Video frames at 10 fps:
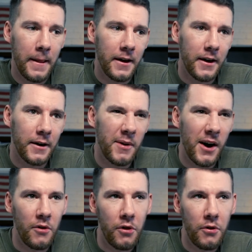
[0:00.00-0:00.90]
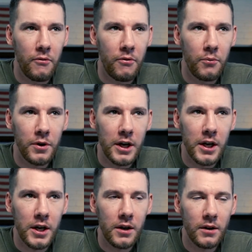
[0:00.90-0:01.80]
about
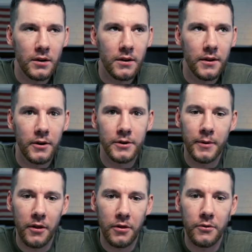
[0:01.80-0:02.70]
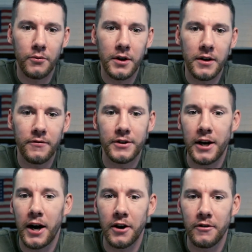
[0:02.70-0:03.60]
three
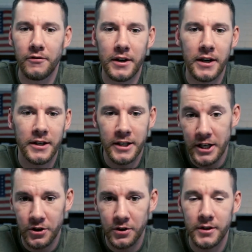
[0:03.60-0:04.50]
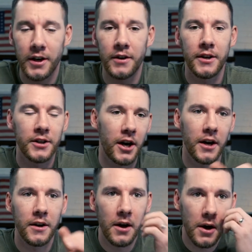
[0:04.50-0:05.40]
photography teachers there that
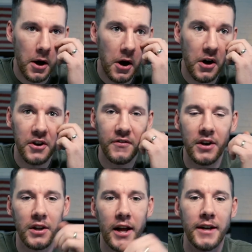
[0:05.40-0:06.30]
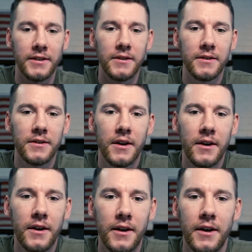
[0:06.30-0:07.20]
taught all the different classes,
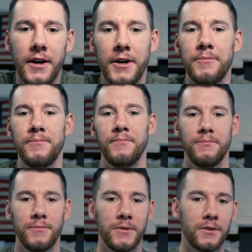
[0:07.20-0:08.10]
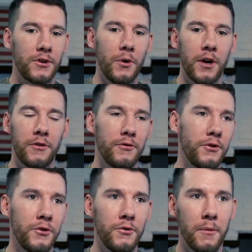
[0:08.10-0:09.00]
going
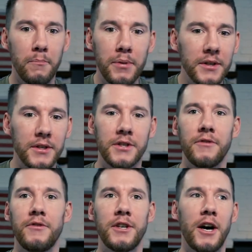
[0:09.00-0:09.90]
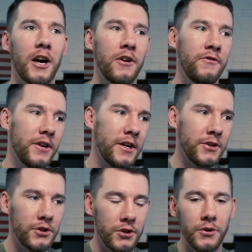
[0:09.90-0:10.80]
through the business of photography,
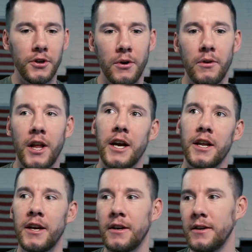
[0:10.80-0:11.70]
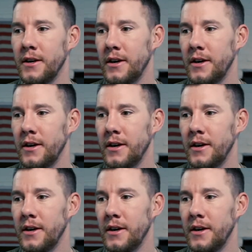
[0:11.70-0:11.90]
studio lighting,